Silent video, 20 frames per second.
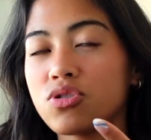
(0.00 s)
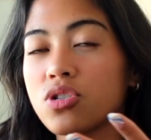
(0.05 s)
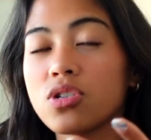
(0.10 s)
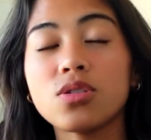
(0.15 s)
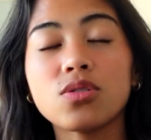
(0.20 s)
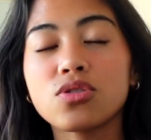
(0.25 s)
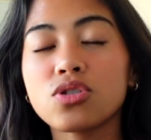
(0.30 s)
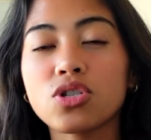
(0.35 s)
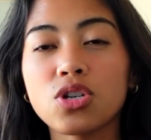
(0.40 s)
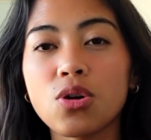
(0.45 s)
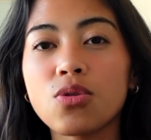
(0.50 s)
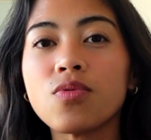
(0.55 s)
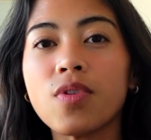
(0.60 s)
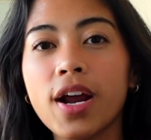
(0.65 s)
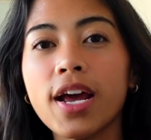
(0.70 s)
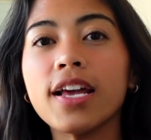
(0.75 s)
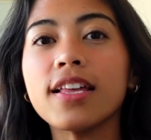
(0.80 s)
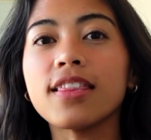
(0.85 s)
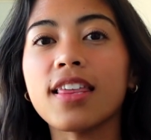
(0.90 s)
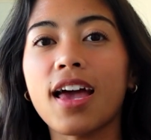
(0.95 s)
you're so
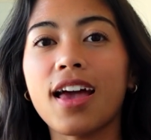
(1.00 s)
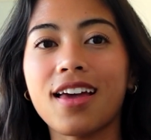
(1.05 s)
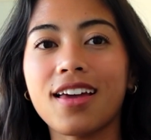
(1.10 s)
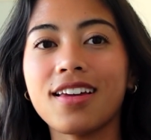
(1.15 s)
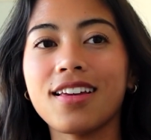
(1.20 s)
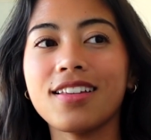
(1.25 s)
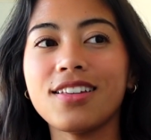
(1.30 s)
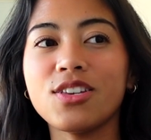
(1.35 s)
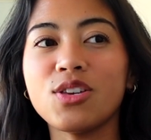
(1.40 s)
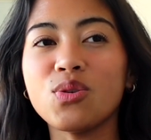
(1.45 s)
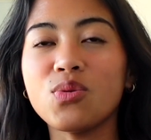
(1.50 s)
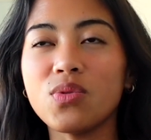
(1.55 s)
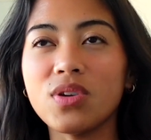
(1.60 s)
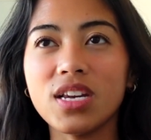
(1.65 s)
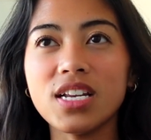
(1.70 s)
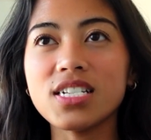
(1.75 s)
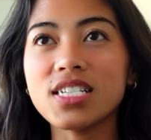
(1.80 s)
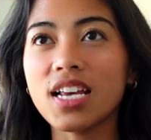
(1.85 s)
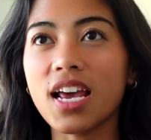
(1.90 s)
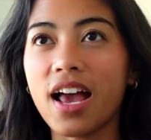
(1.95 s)
right, that you
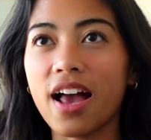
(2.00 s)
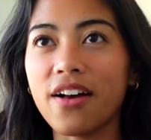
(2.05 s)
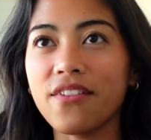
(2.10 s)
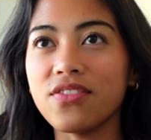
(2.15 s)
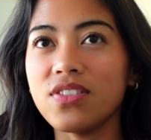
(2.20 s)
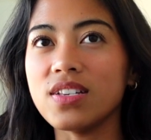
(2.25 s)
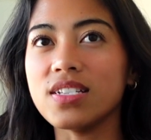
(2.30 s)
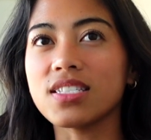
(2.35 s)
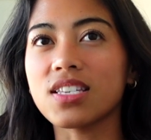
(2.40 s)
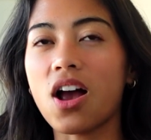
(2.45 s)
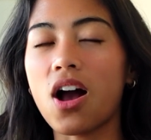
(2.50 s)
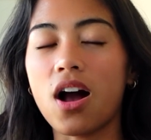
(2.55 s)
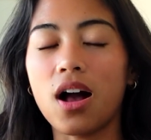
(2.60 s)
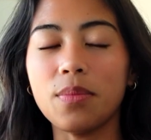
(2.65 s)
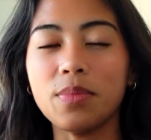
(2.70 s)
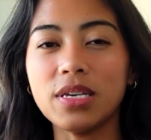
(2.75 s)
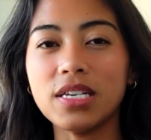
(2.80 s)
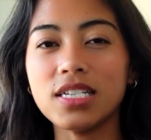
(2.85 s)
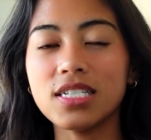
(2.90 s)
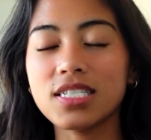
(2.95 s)
need to have these
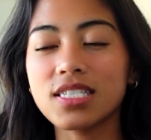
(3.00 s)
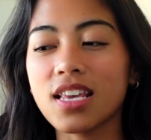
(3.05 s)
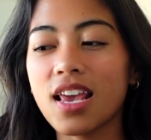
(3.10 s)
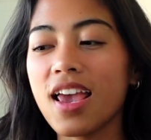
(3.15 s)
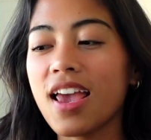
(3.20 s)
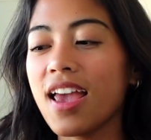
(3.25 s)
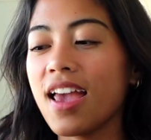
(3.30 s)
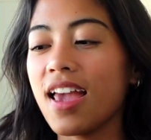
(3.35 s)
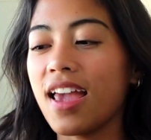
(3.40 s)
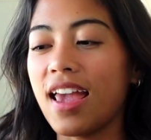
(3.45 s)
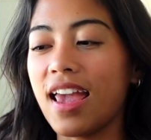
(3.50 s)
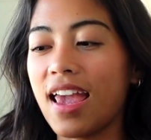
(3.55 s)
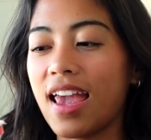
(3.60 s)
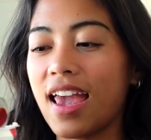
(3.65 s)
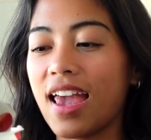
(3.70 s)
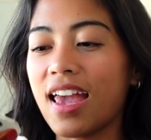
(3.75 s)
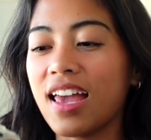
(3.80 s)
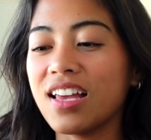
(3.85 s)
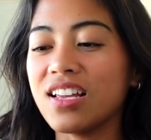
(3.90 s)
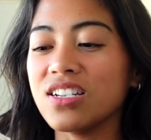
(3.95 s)
hobbies
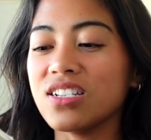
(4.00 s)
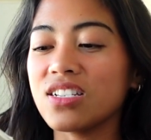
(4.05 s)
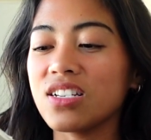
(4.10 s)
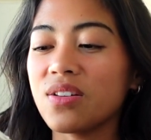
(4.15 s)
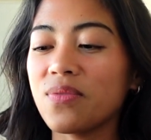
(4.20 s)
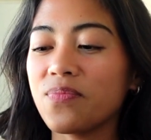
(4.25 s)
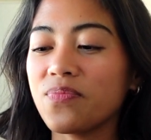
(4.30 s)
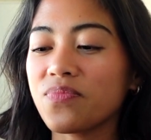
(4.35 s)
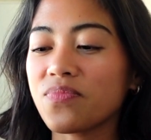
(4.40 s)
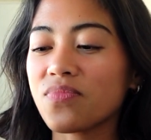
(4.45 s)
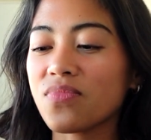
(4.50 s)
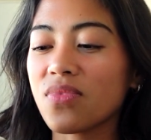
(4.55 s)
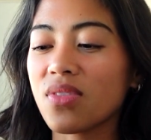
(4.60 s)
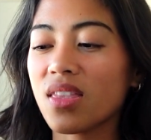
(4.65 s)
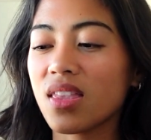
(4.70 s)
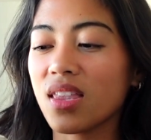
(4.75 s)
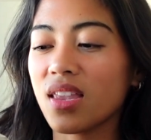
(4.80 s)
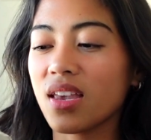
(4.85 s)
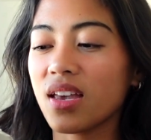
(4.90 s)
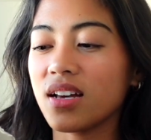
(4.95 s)
and
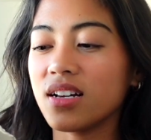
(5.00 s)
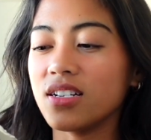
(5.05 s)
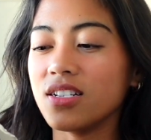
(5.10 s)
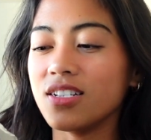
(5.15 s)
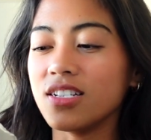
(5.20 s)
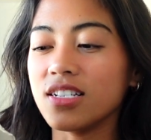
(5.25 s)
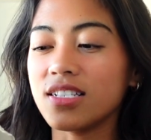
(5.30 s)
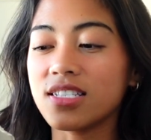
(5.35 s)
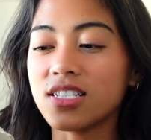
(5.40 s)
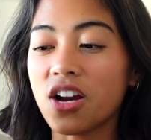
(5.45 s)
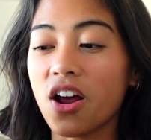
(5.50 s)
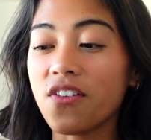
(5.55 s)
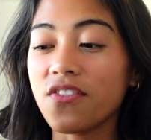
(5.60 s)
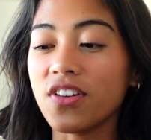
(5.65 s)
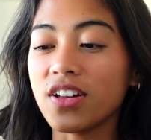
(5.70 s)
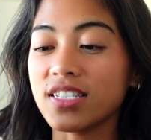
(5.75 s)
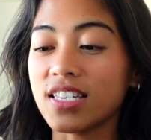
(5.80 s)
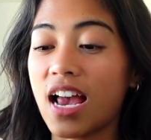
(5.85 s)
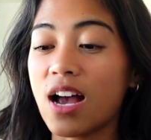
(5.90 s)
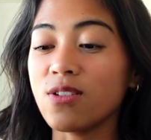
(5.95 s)
stuff
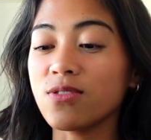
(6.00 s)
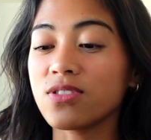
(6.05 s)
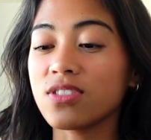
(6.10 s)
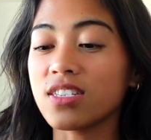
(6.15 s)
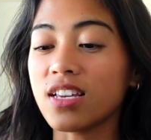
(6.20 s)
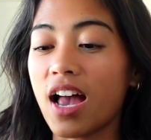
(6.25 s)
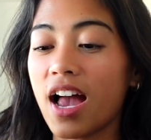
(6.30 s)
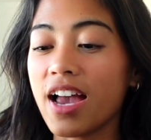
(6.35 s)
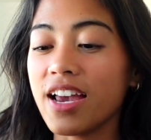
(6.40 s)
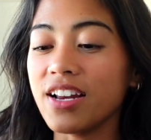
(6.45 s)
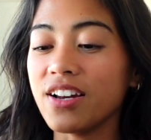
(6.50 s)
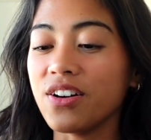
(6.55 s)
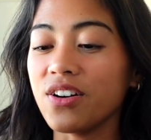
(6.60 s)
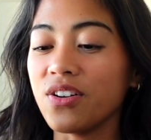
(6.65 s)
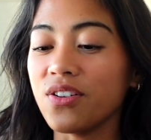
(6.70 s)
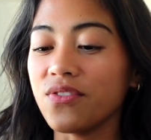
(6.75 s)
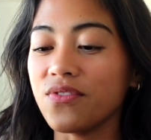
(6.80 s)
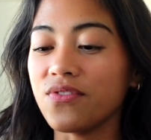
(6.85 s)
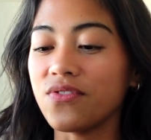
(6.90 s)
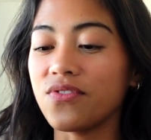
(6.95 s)
that's outside
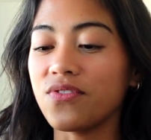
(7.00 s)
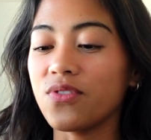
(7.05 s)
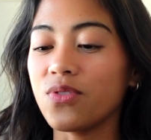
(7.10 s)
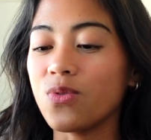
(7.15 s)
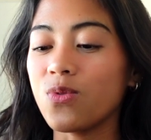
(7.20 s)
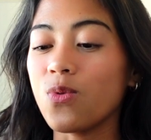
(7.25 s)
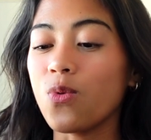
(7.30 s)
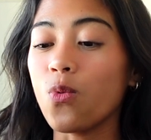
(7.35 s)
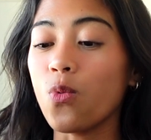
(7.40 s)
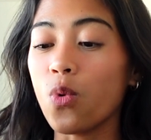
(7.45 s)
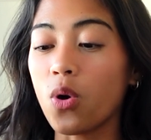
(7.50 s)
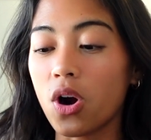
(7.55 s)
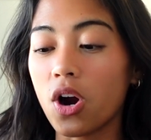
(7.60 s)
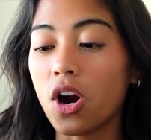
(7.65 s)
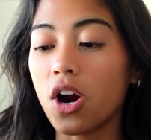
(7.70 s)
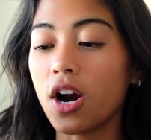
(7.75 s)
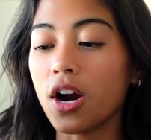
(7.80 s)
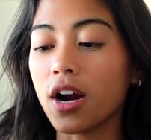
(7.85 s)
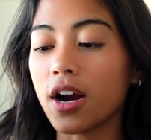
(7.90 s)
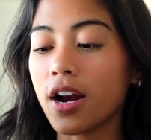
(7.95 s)
of
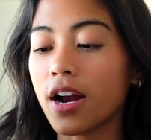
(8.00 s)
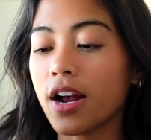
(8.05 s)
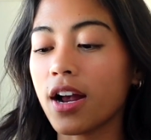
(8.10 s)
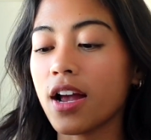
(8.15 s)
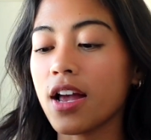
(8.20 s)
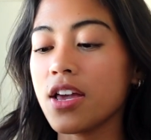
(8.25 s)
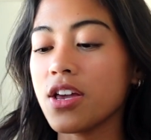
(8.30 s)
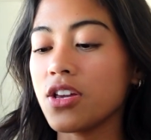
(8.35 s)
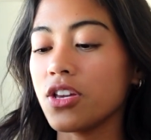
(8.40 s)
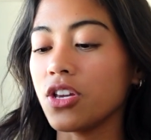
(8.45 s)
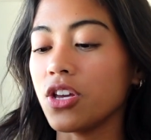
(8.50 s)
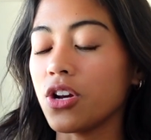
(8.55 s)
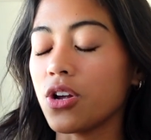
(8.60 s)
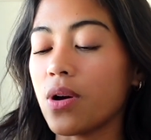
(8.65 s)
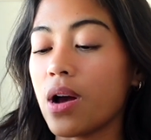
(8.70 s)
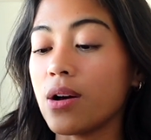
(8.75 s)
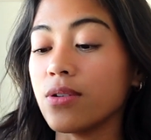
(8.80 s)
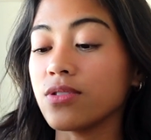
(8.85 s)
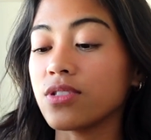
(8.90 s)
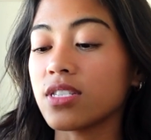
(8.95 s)
work, you know,
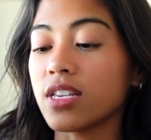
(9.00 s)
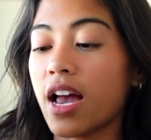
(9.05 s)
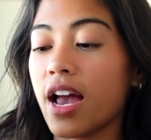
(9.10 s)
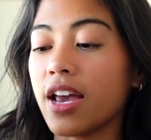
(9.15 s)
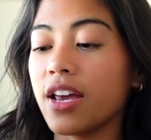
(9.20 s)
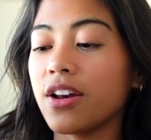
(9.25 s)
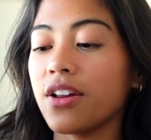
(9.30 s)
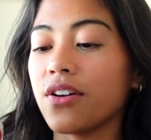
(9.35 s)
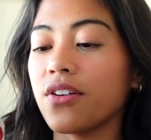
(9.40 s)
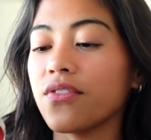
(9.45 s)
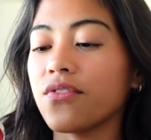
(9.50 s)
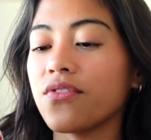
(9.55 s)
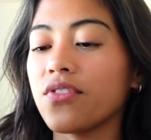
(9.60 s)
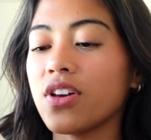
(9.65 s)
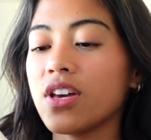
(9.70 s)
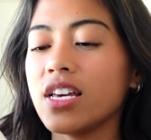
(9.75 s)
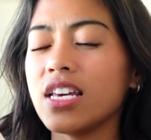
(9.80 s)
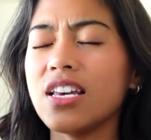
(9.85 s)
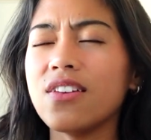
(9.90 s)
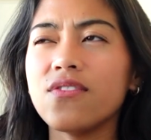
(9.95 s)
outside of
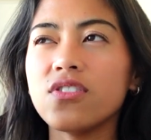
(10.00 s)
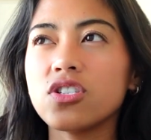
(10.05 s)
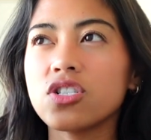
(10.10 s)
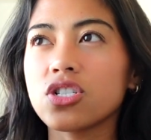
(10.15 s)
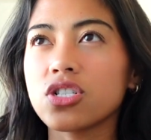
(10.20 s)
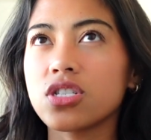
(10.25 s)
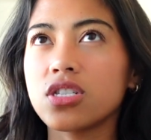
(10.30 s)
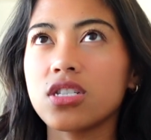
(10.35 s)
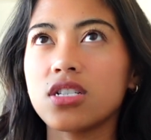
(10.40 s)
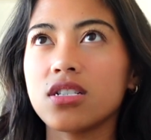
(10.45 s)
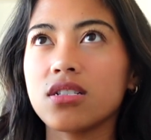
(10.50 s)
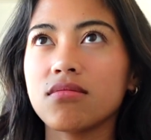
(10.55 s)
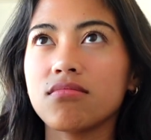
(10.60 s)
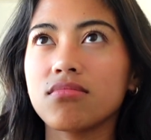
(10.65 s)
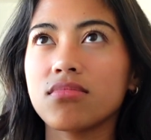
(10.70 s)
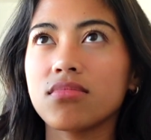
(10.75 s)
even just